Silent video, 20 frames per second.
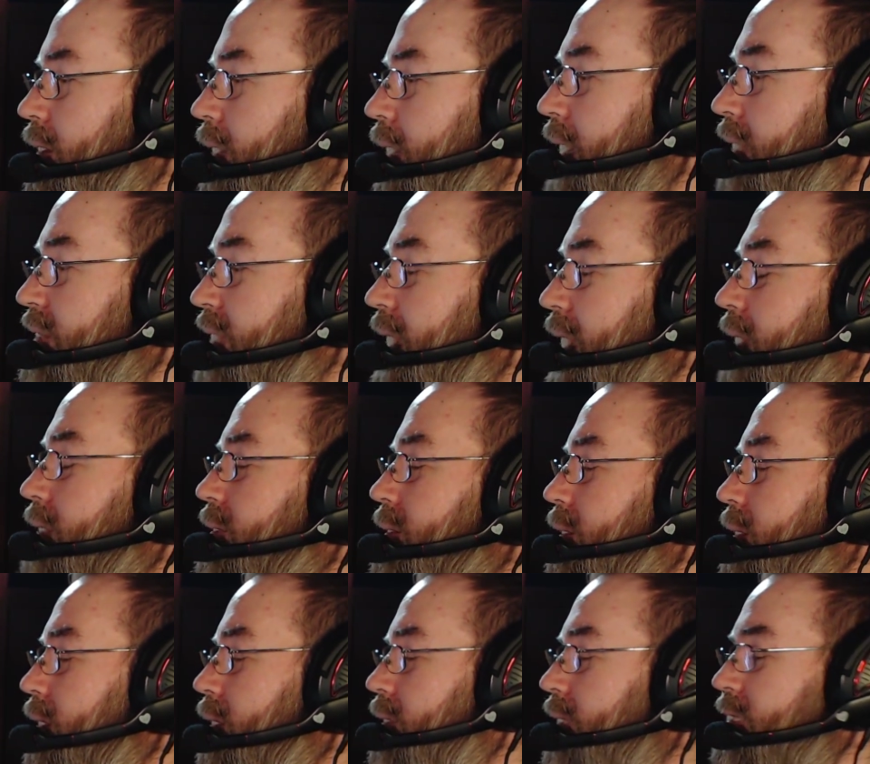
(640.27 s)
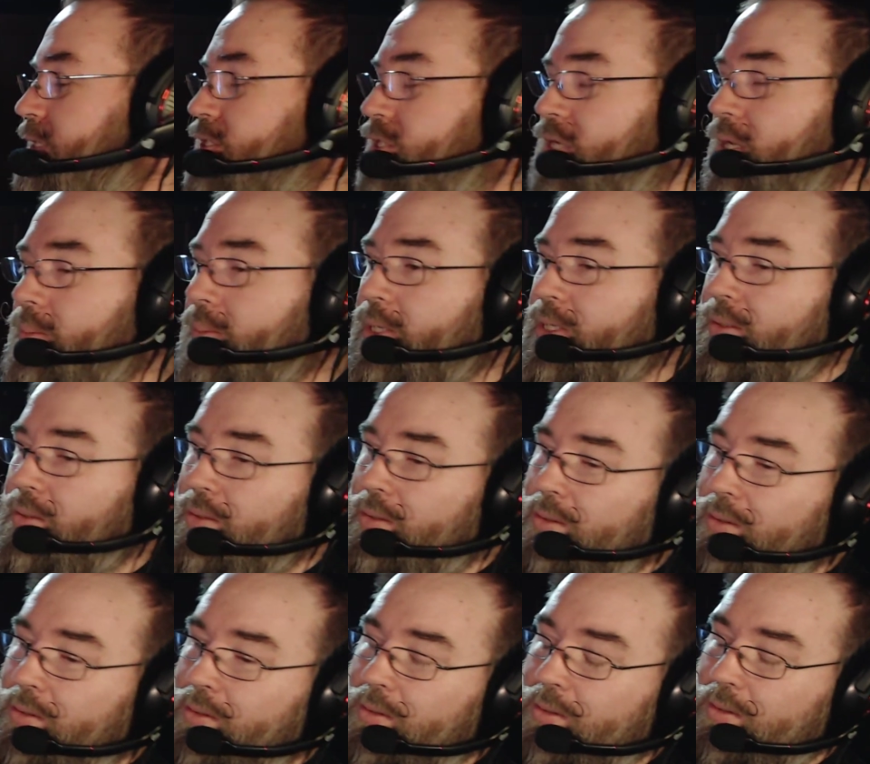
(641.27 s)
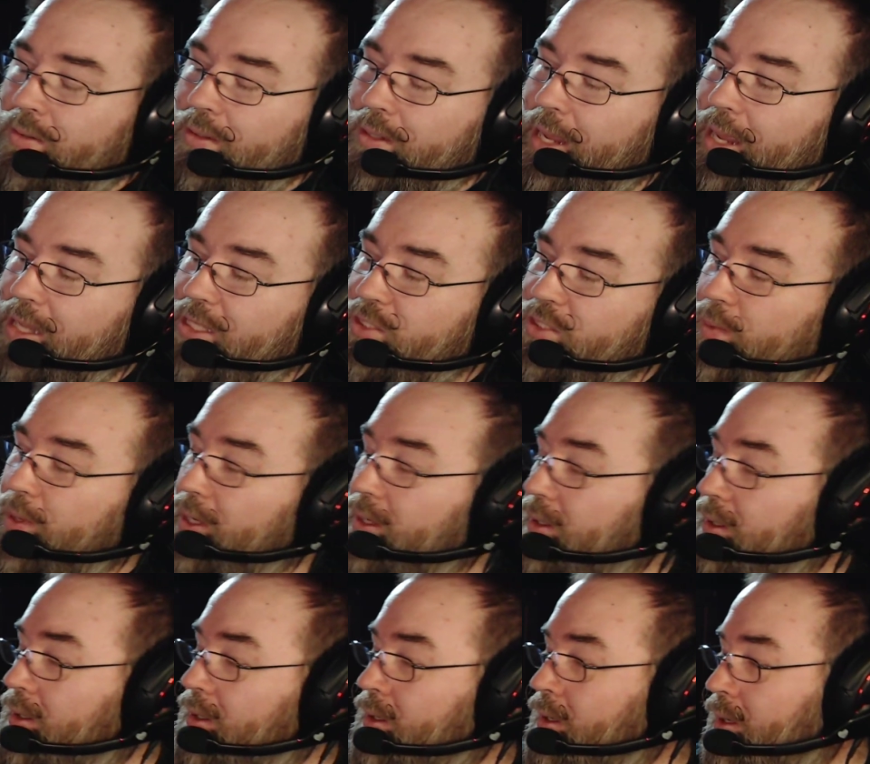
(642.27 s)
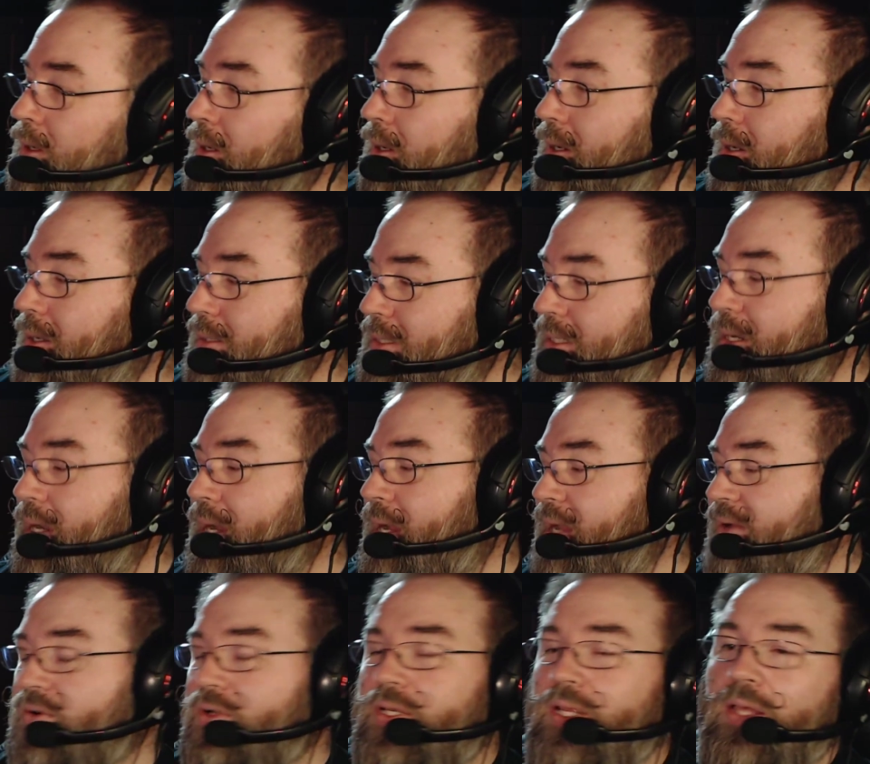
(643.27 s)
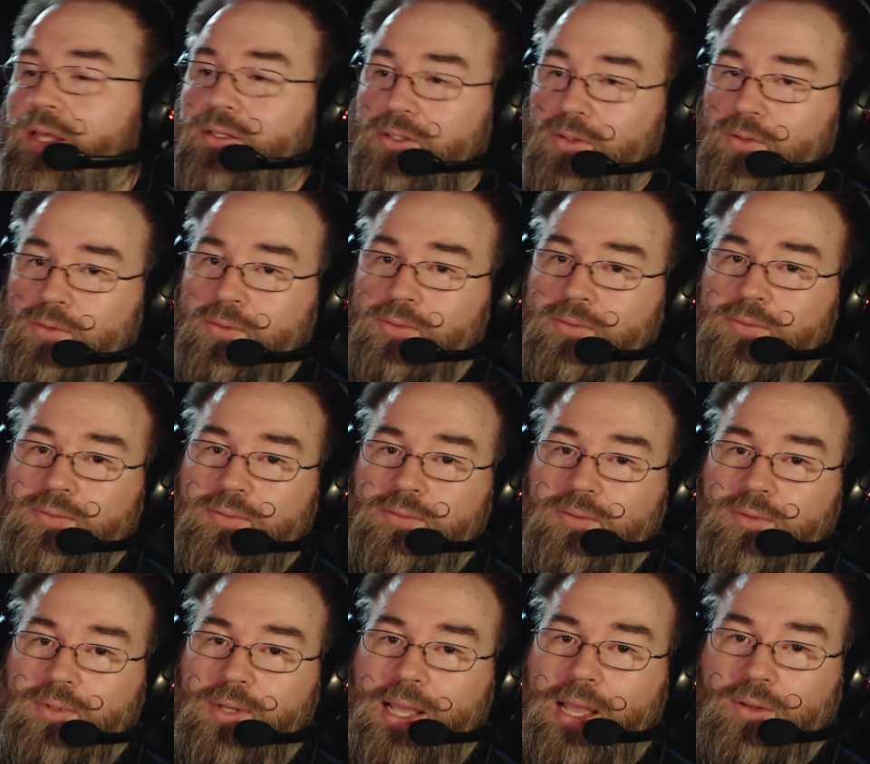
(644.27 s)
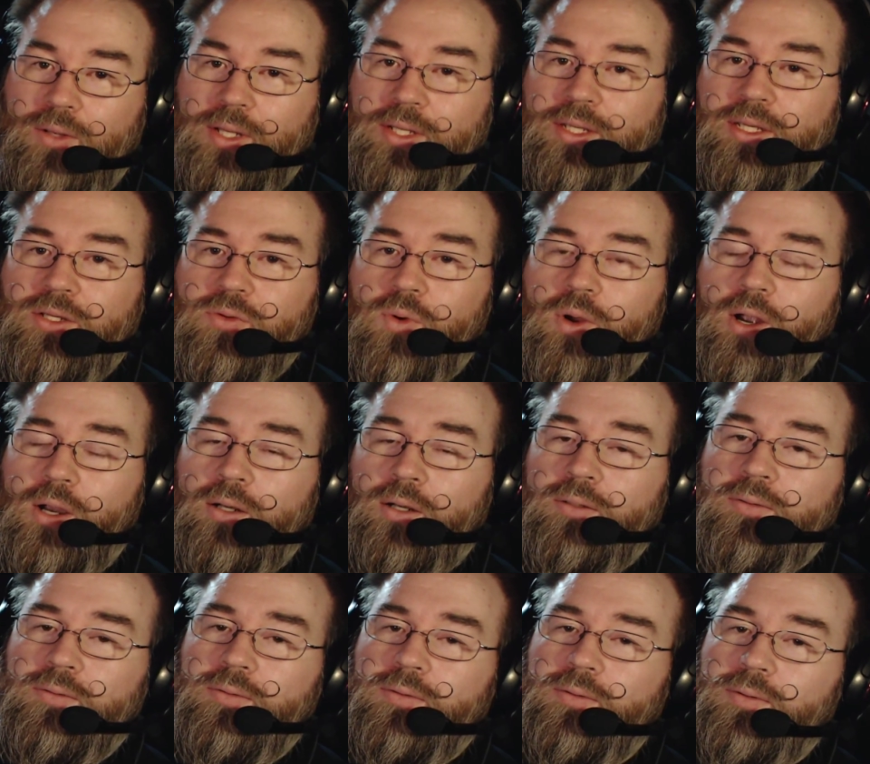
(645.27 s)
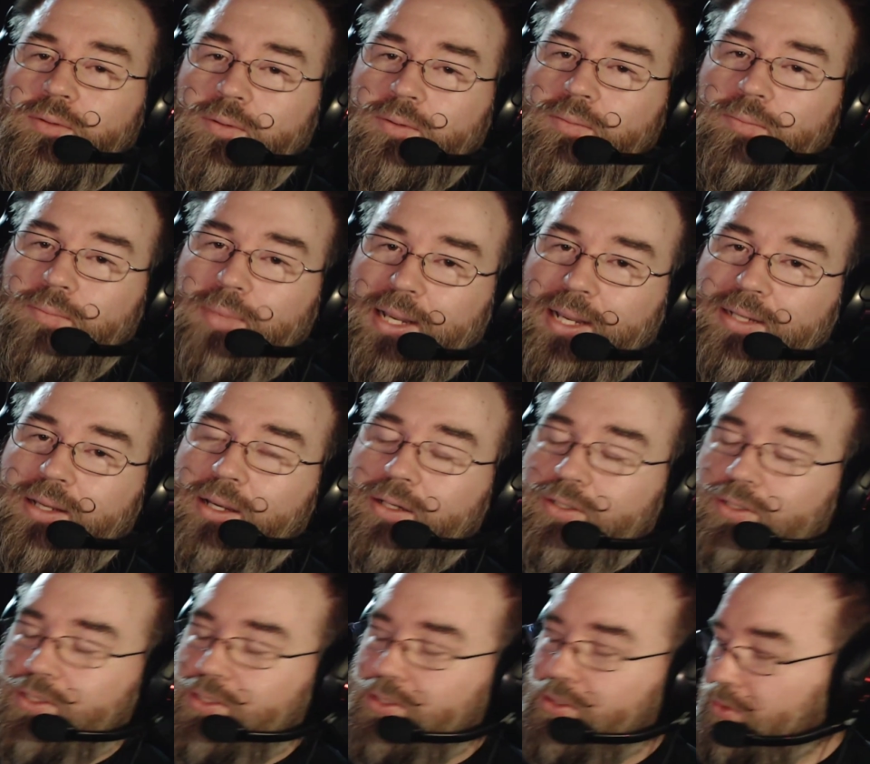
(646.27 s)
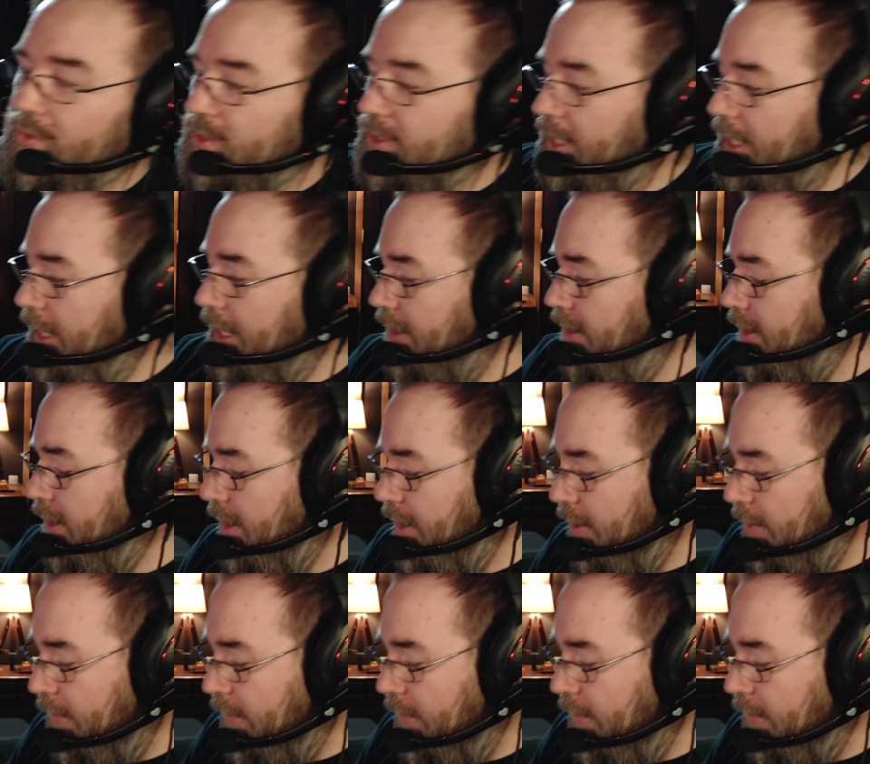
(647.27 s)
And that, ladies and gentlemen, has been Did I Ever Tell You How Lucky You Are by Dr. Seuss. And